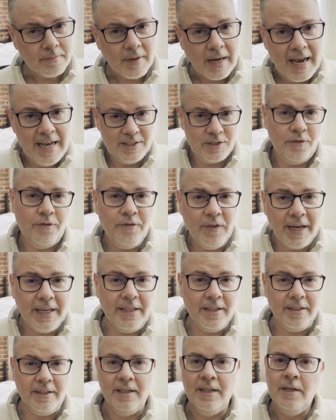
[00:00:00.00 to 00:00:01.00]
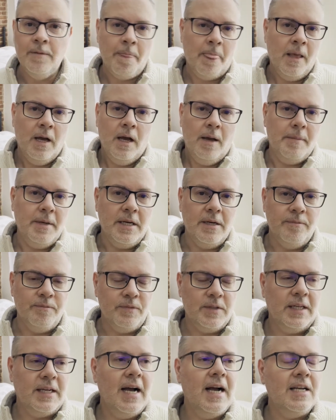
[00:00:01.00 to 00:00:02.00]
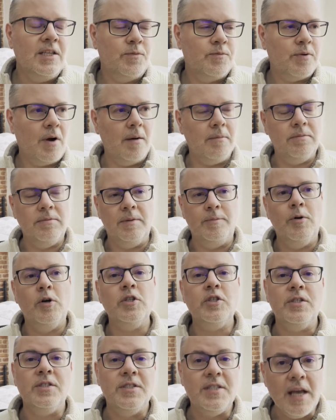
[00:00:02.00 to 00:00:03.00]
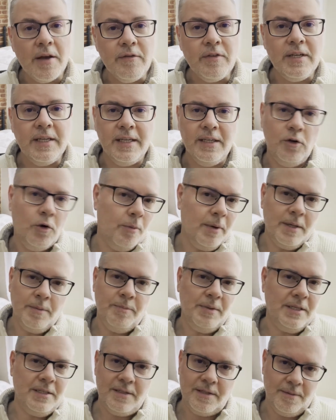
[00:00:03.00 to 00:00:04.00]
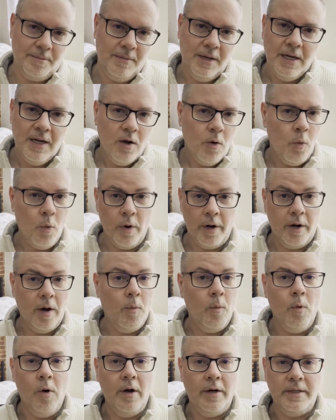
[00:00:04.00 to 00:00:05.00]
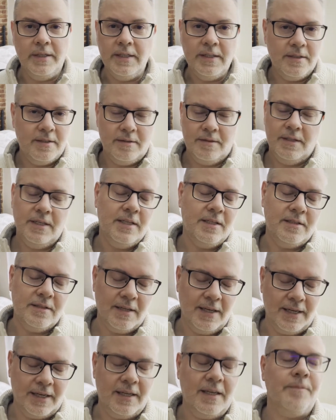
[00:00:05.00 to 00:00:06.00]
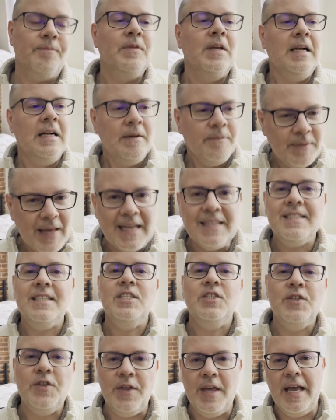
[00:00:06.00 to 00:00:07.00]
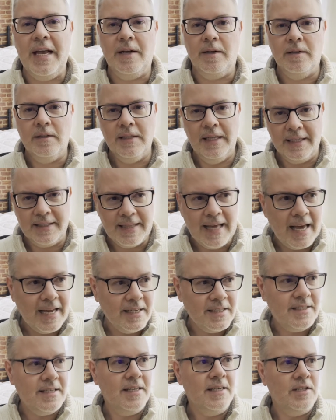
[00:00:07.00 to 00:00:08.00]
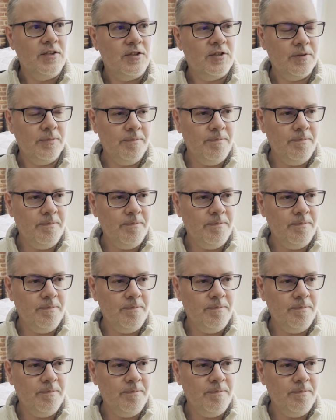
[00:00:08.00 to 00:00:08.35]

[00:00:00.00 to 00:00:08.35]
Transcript: as a fighter, I mean, the guy's probably pushing 70. Nobody beats him one on one. He's he's like, that's his thing. Like that is his,